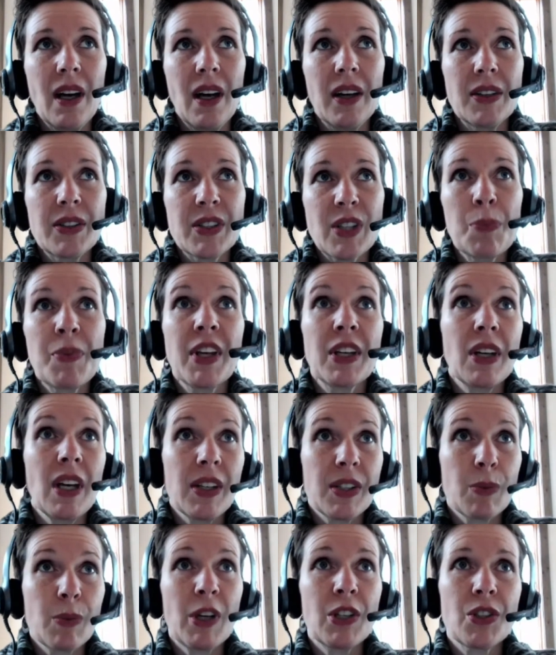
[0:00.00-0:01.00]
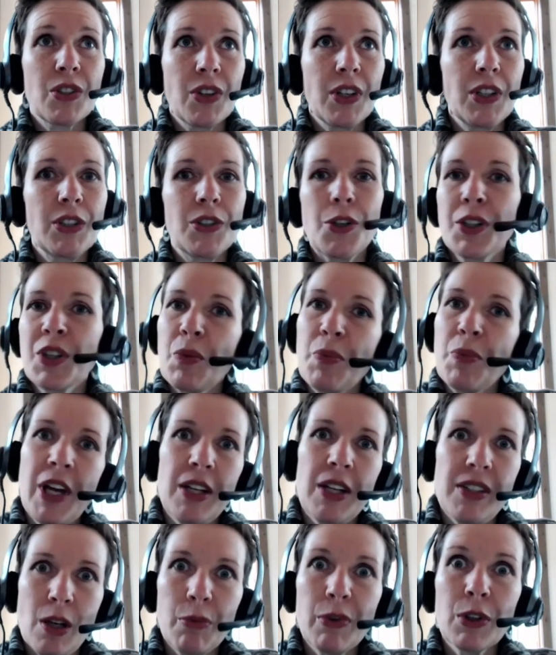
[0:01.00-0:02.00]
something, especially during the
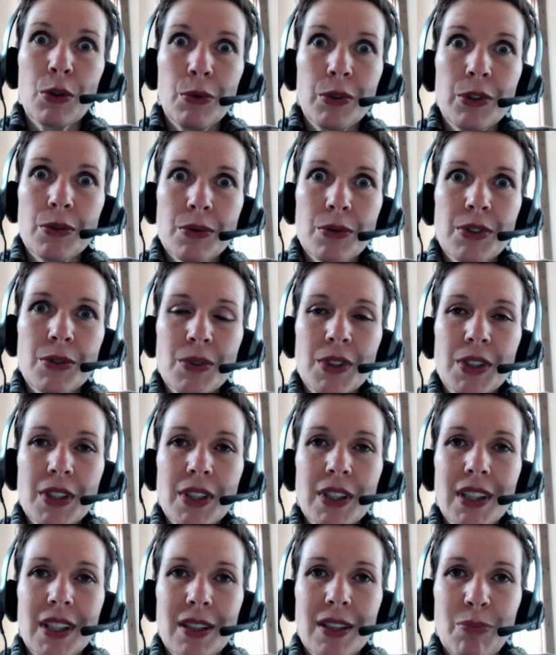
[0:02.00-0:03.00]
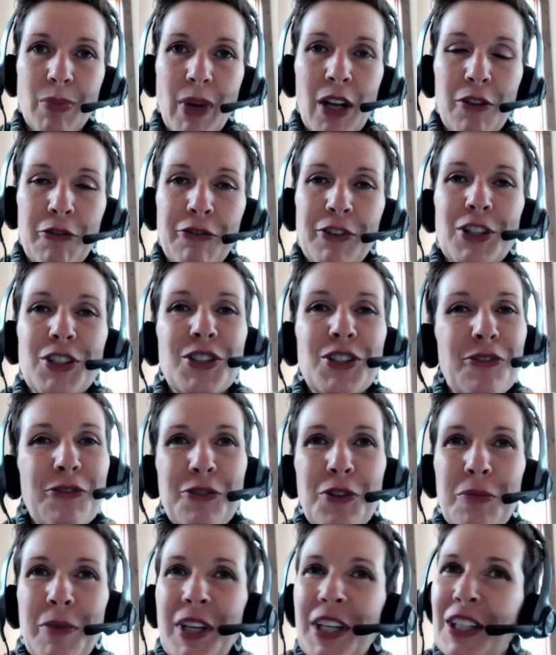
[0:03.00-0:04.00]
pandemic, which was really beneficial
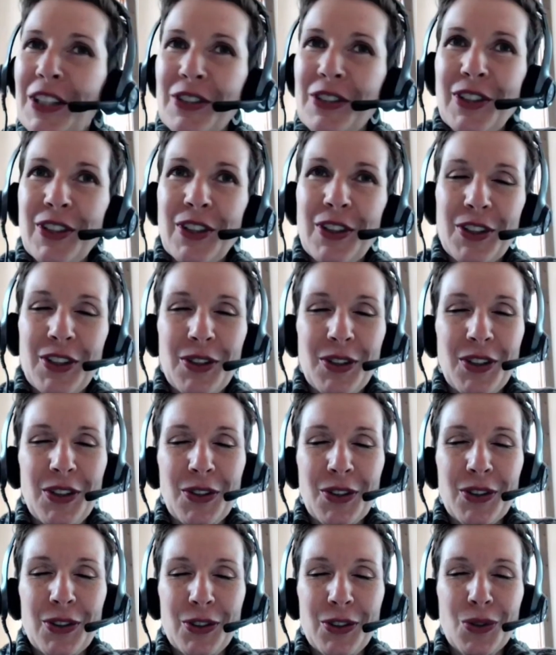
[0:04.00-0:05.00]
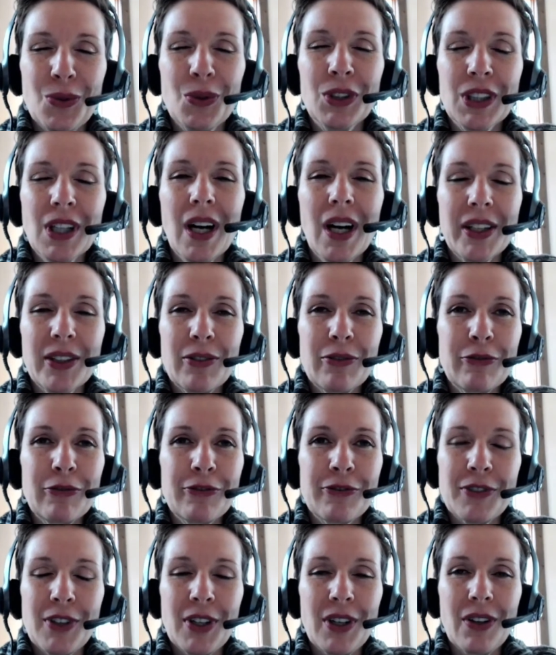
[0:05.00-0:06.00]
for me because you could do a lot of
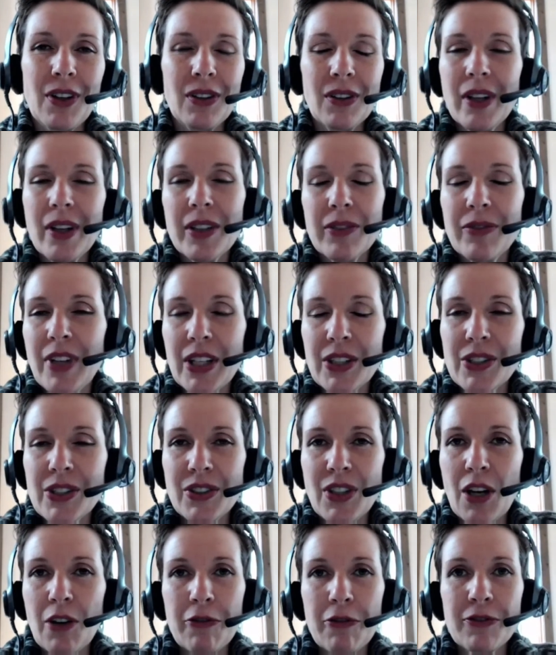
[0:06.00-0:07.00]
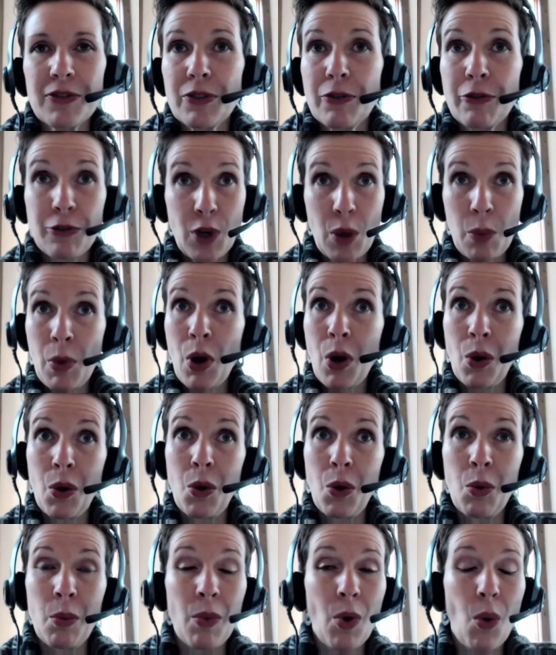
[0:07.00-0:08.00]
that stuff from
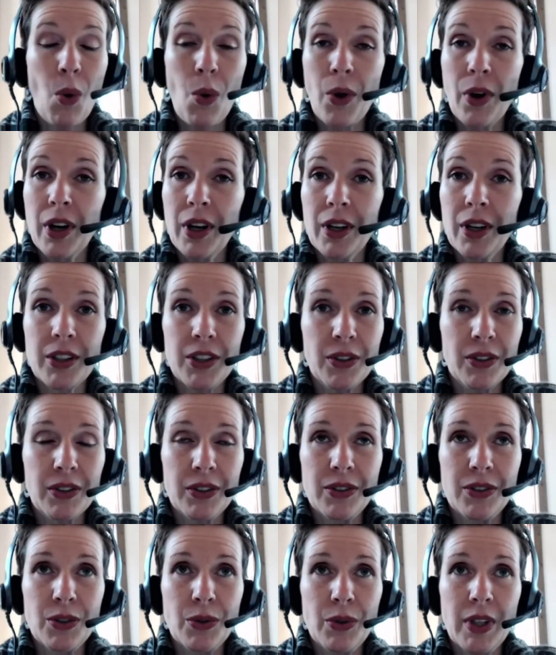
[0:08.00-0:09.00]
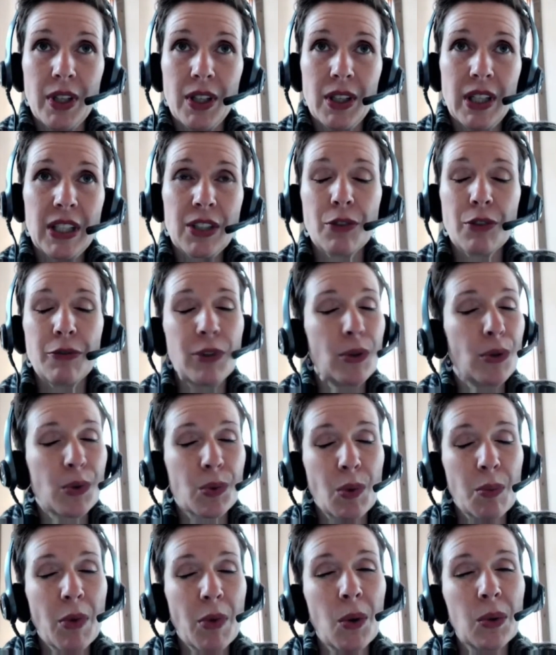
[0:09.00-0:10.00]
home, or you could do the interviews
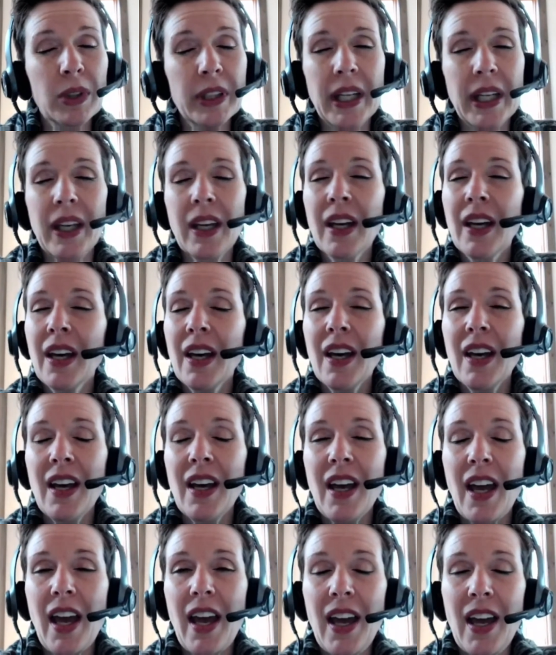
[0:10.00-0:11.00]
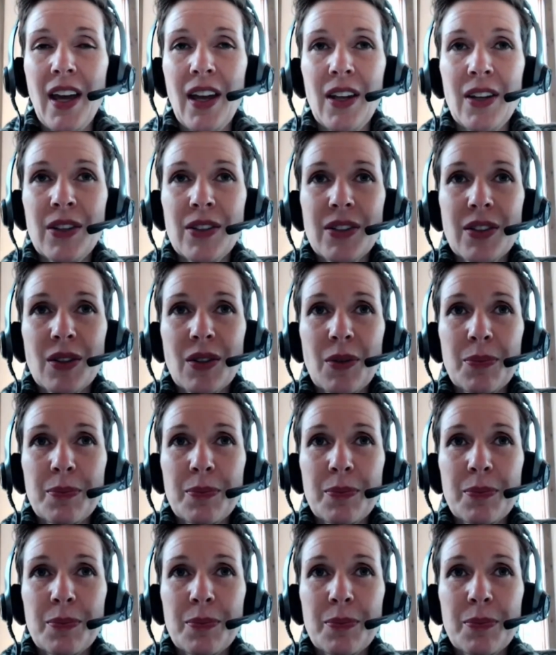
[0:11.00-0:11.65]
remotely. But